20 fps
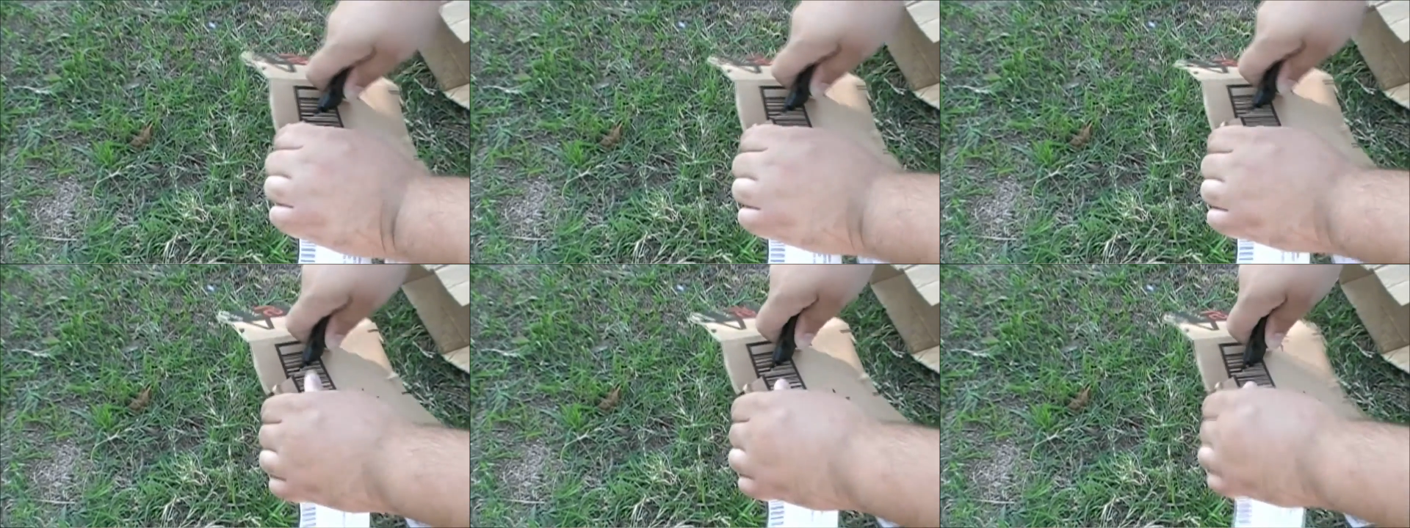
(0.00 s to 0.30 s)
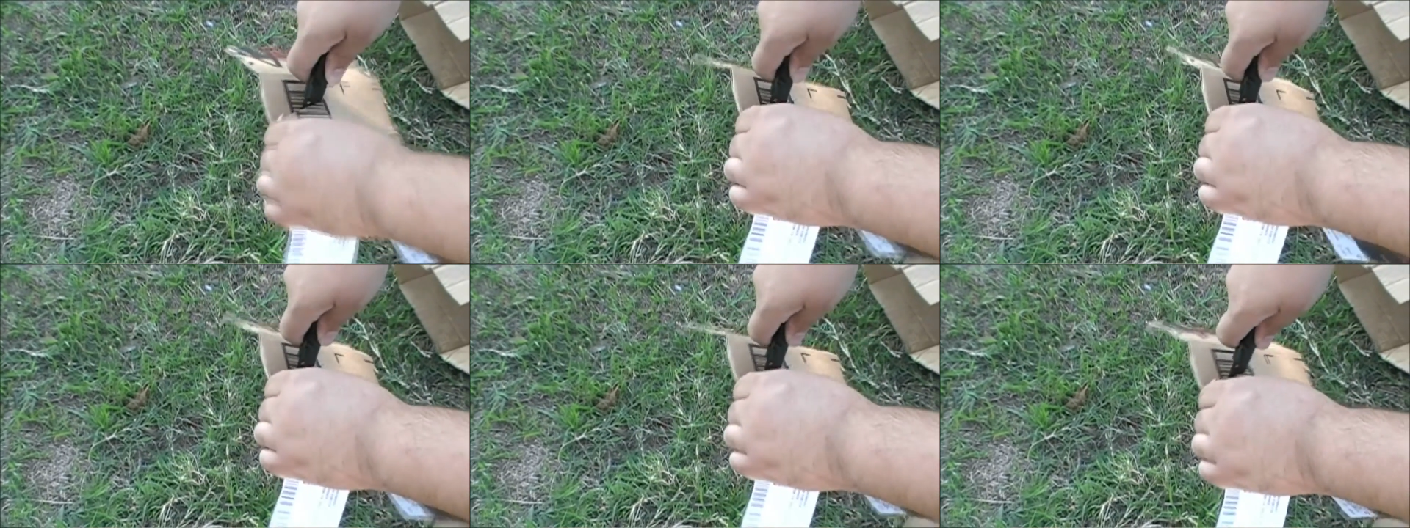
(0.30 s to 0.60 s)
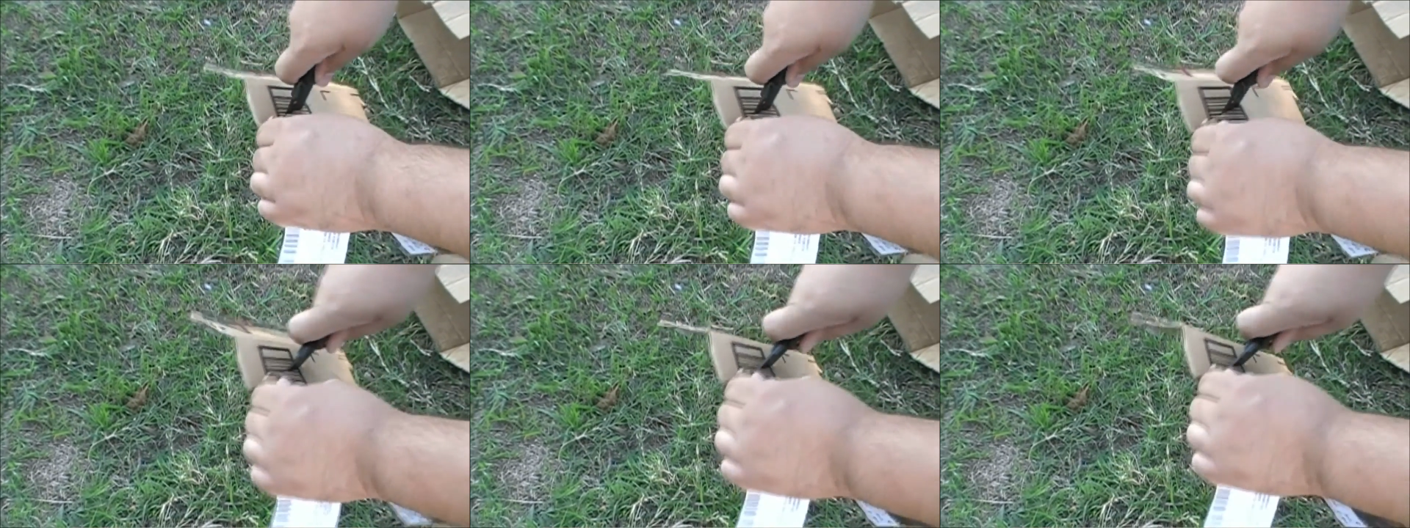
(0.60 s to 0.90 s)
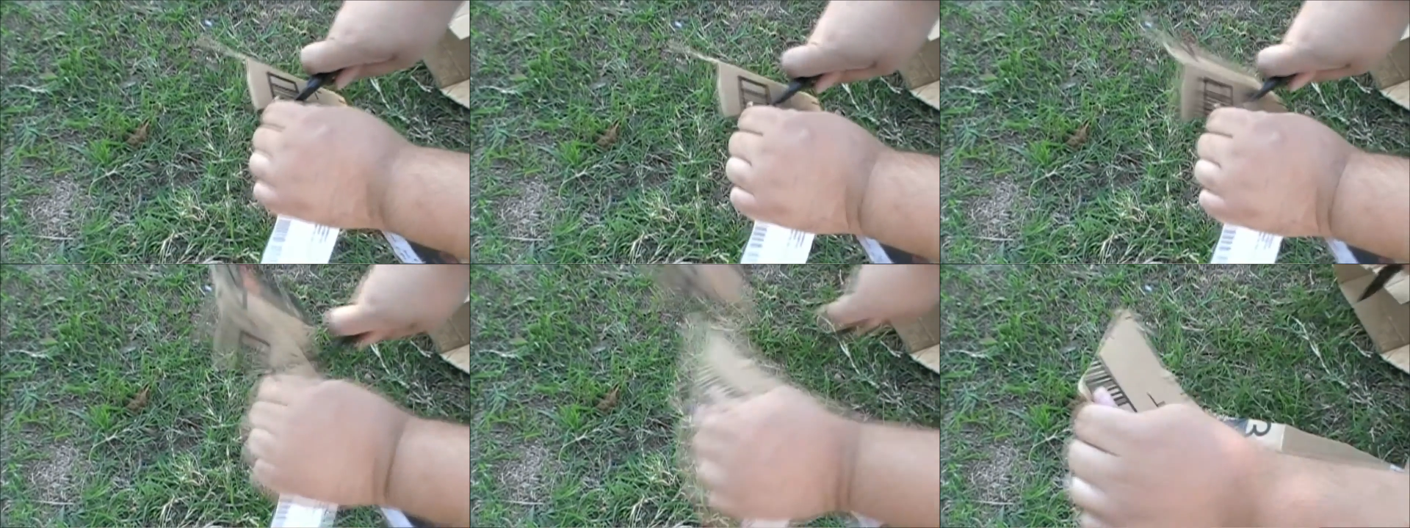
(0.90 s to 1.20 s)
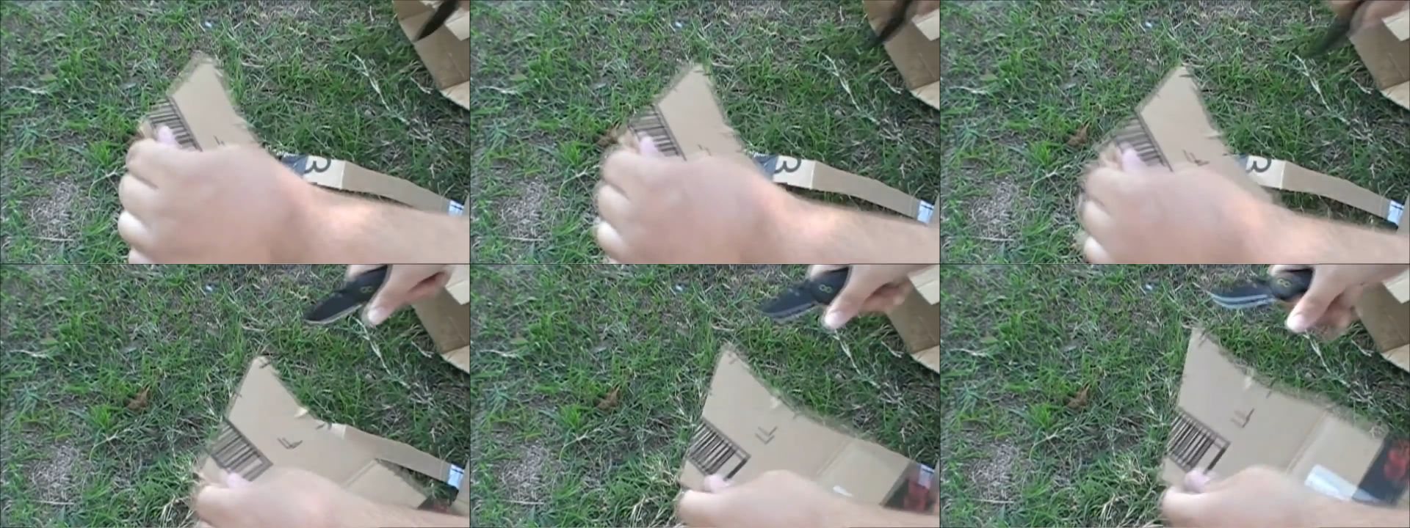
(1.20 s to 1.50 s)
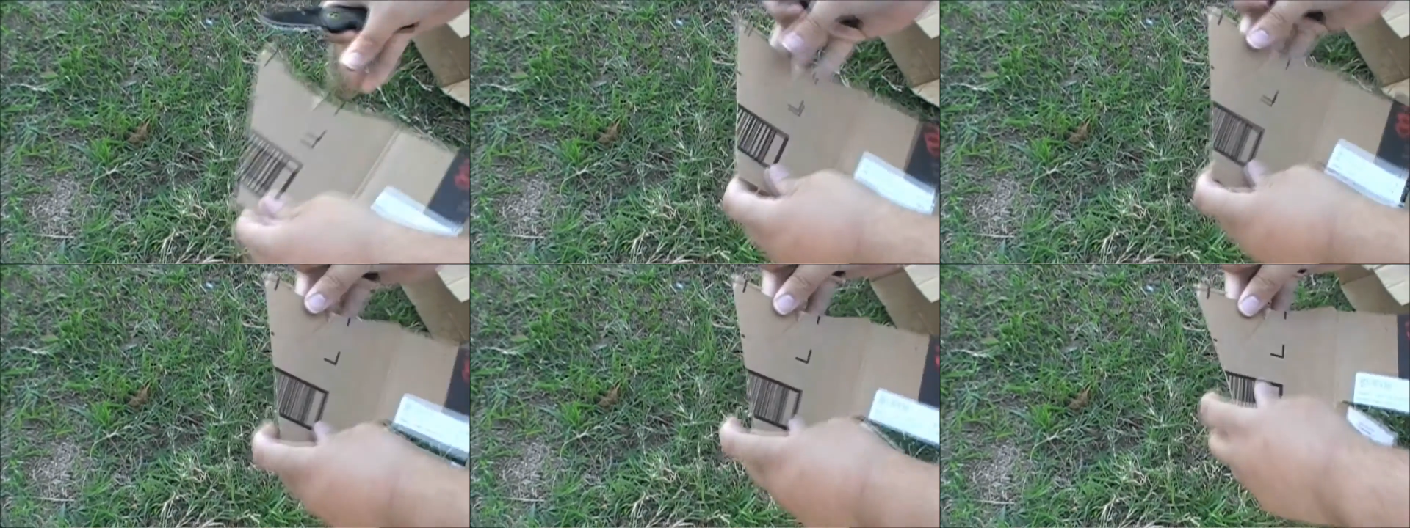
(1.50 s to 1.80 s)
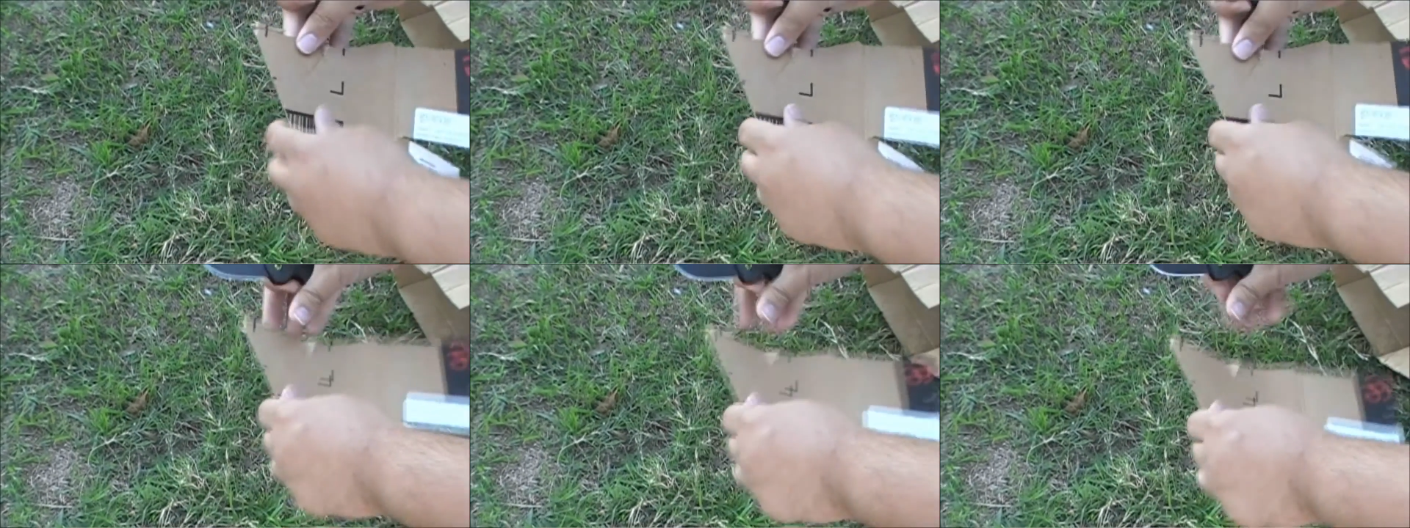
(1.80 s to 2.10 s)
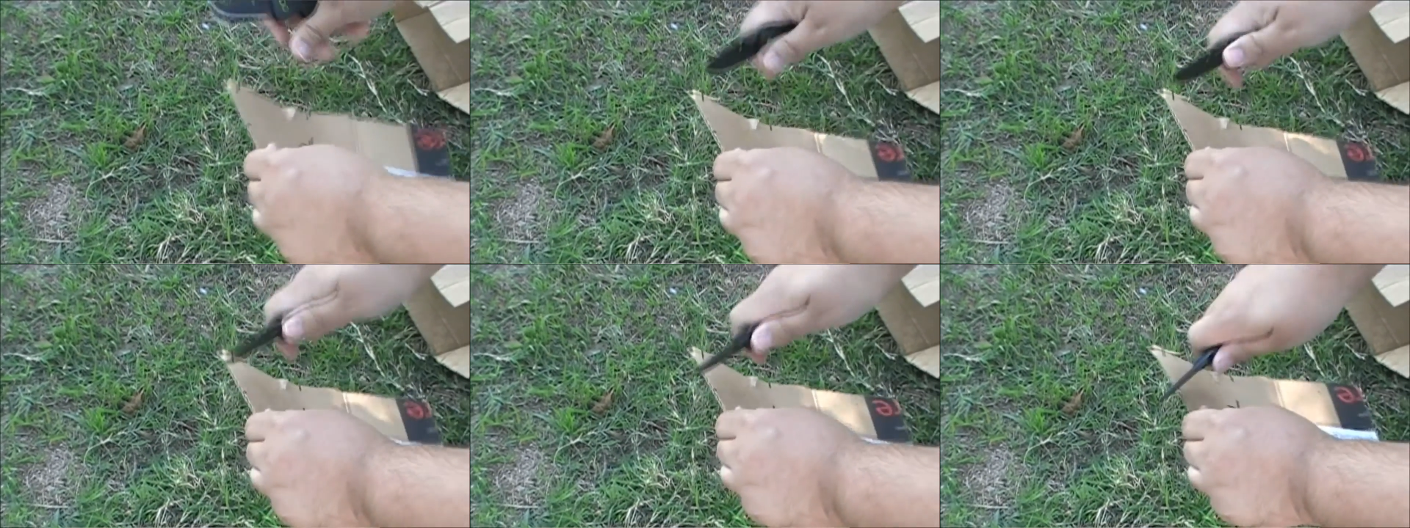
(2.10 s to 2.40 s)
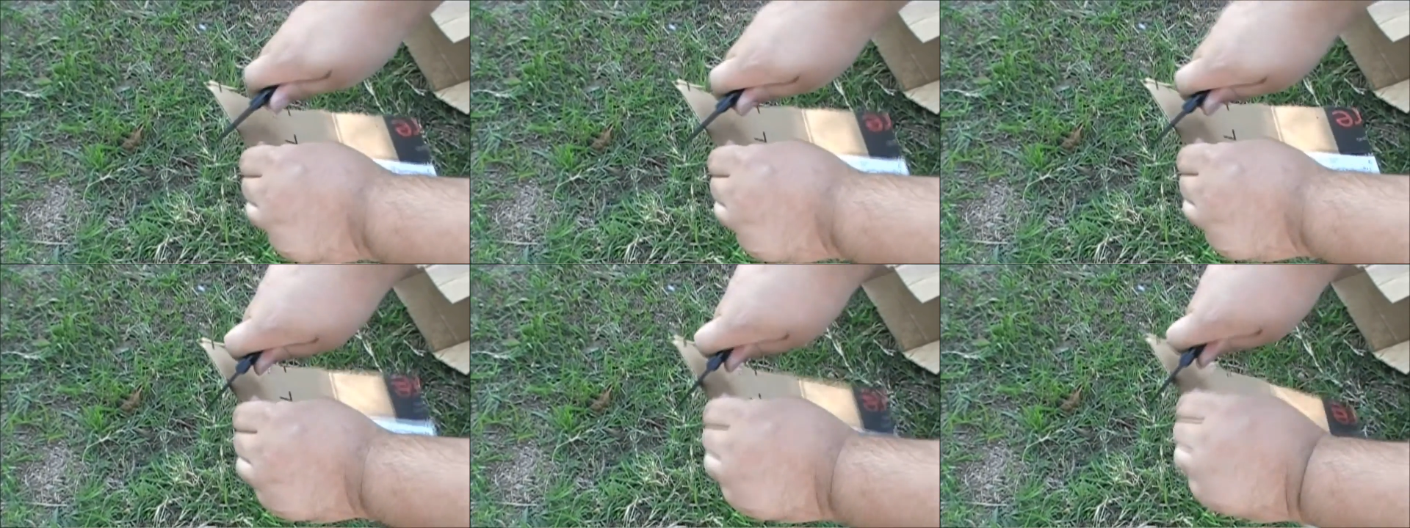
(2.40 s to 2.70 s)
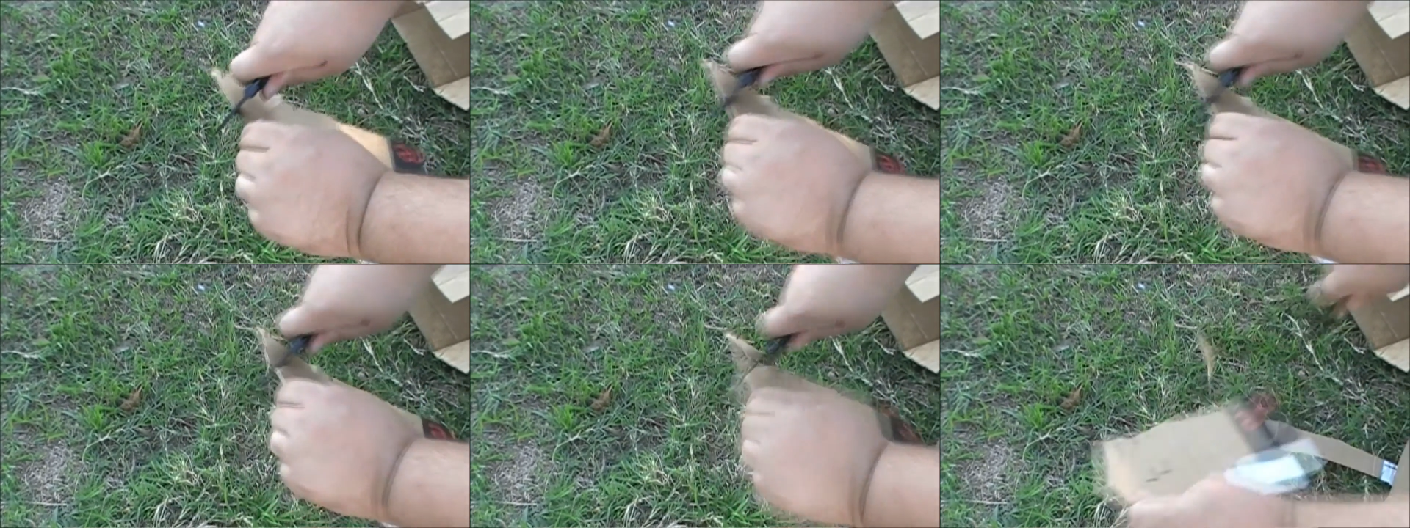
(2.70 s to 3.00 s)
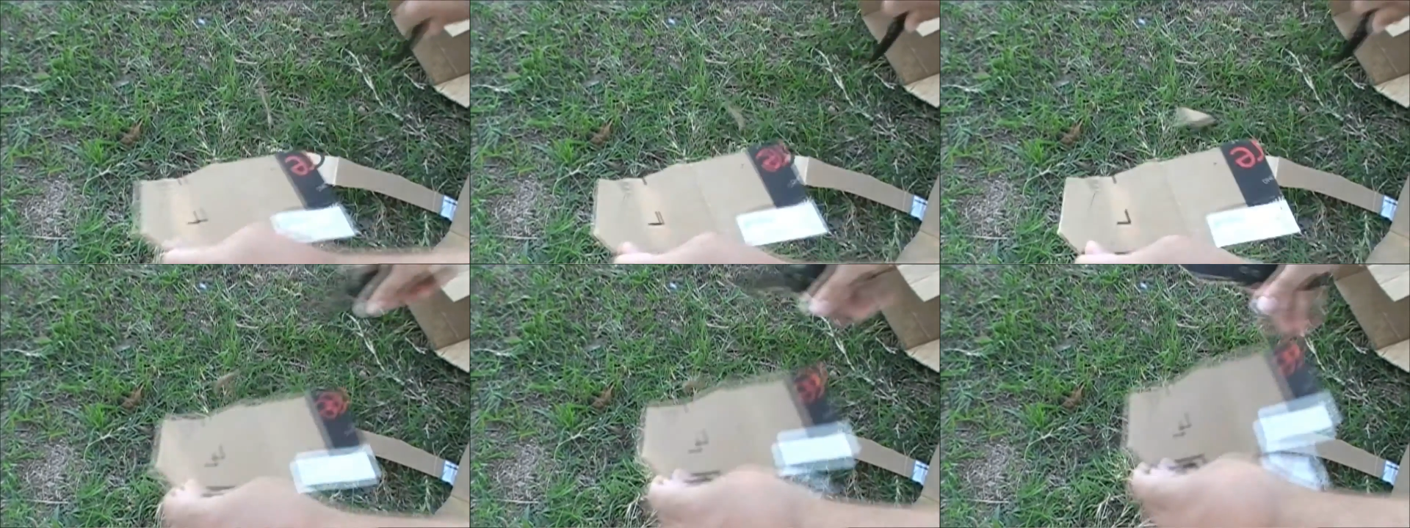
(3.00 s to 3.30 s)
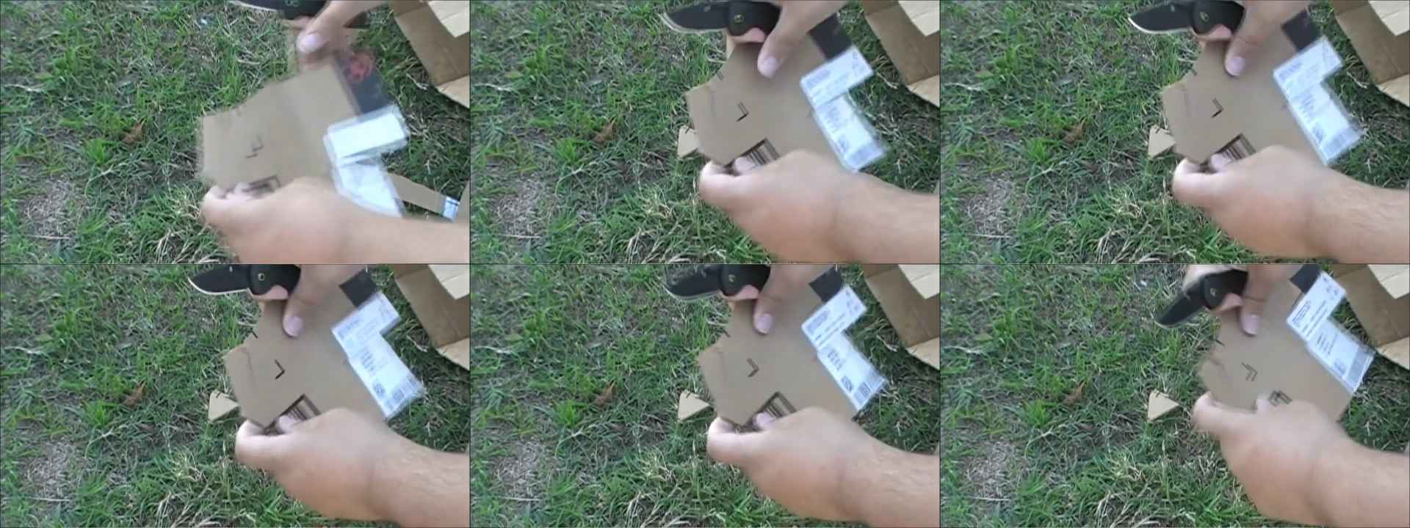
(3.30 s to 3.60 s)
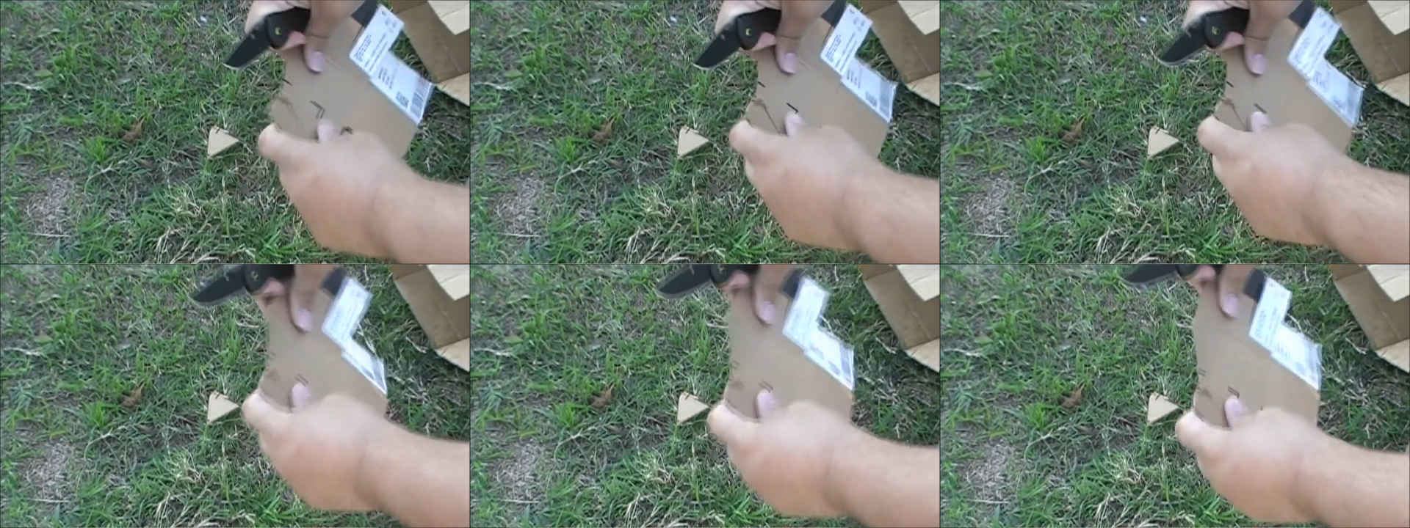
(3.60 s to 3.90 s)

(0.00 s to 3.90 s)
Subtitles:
No face is visible, so there are no lips to read.